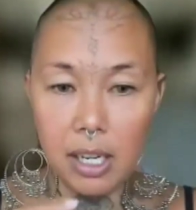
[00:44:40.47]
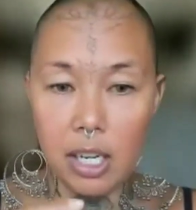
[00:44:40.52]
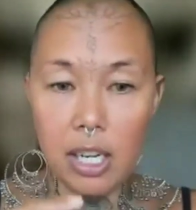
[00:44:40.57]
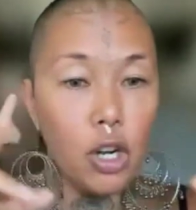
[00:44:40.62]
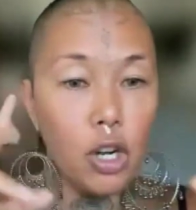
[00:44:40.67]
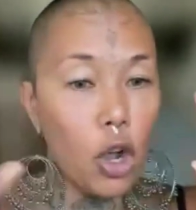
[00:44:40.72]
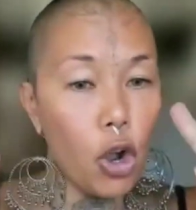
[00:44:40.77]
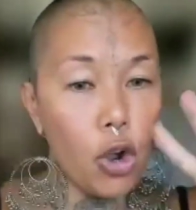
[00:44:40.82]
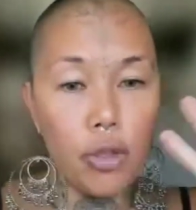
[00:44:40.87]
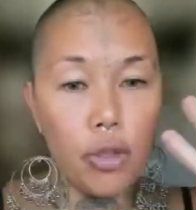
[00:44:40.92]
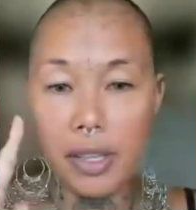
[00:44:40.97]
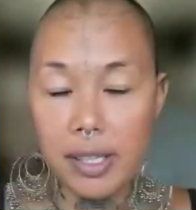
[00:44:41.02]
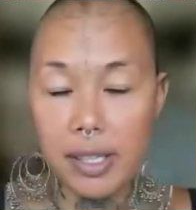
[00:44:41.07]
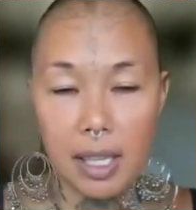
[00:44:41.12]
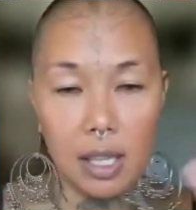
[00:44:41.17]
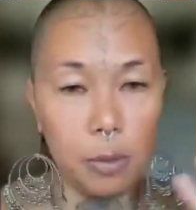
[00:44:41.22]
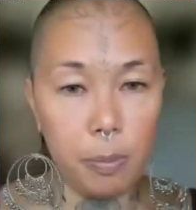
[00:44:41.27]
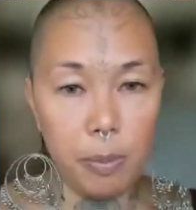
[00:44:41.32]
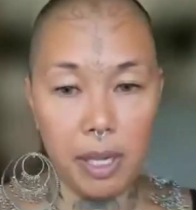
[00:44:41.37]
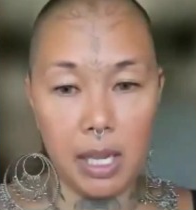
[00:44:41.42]
I didn't know
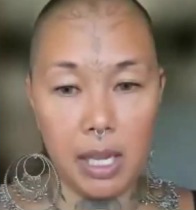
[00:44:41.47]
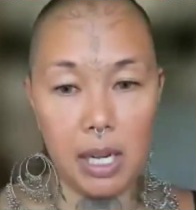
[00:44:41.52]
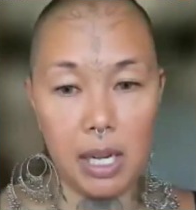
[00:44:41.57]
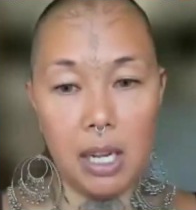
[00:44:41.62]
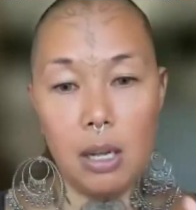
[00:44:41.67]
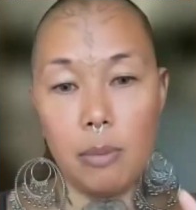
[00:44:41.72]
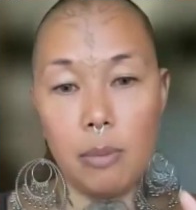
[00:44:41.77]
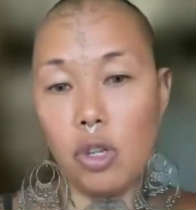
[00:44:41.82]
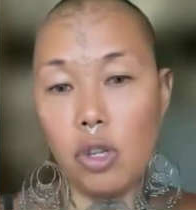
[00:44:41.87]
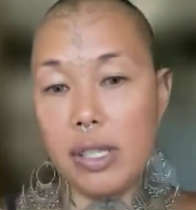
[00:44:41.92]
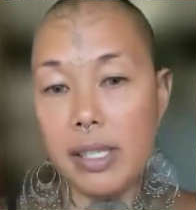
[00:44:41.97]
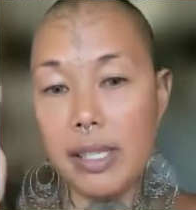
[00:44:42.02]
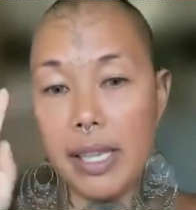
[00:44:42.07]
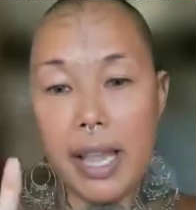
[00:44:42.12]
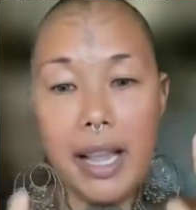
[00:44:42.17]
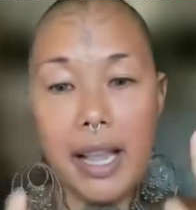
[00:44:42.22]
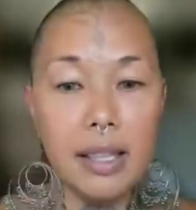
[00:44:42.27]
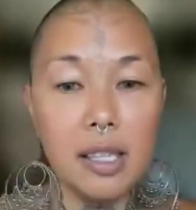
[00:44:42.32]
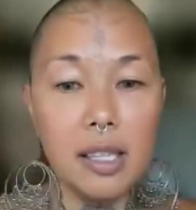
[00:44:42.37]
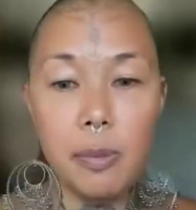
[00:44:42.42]
this at the beginning. I'm not
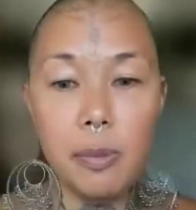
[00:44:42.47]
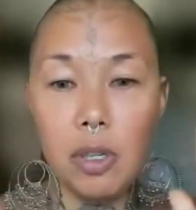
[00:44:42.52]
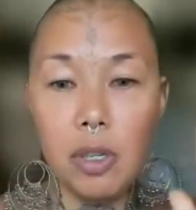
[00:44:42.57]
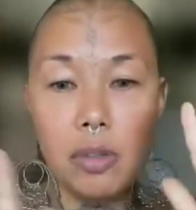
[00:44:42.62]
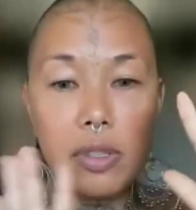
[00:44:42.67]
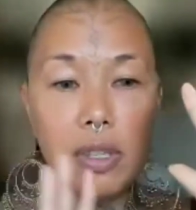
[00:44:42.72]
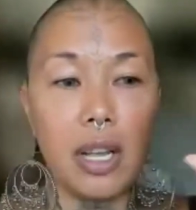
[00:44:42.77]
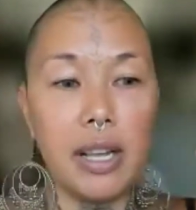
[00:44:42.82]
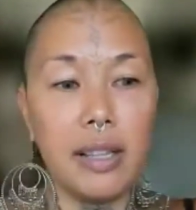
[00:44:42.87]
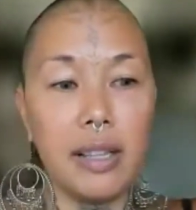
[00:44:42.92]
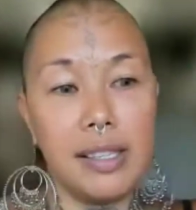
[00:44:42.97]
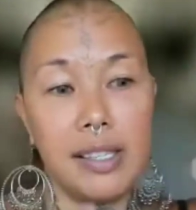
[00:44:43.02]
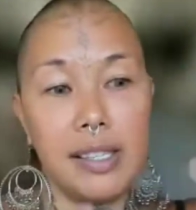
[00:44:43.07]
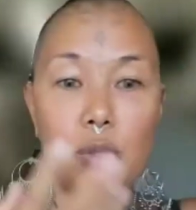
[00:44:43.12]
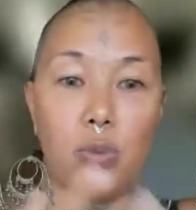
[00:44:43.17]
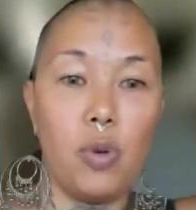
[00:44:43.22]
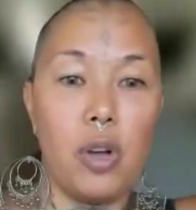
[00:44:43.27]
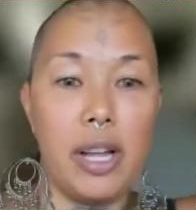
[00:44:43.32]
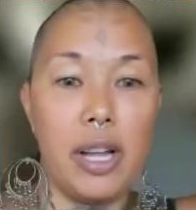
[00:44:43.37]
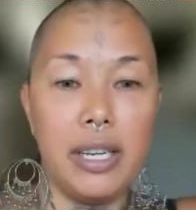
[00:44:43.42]
saying this because
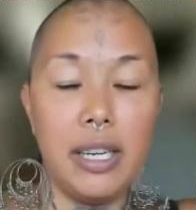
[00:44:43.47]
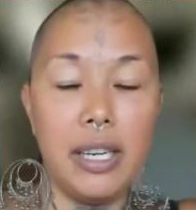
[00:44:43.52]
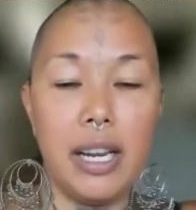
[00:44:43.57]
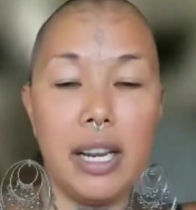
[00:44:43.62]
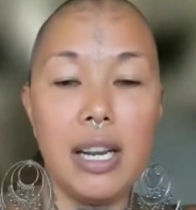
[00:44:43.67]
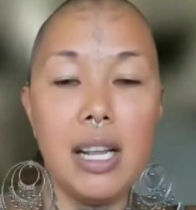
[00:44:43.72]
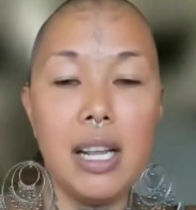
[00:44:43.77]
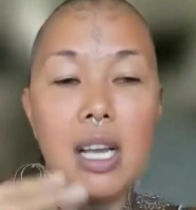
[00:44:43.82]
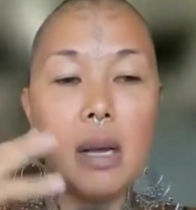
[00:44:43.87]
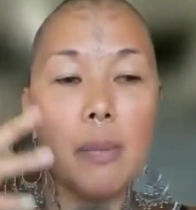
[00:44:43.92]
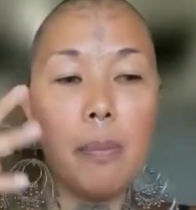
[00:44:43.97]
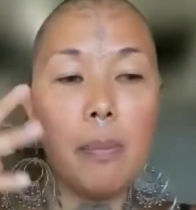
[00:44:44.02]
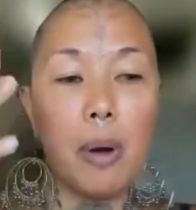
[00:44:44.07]
this is why I did it,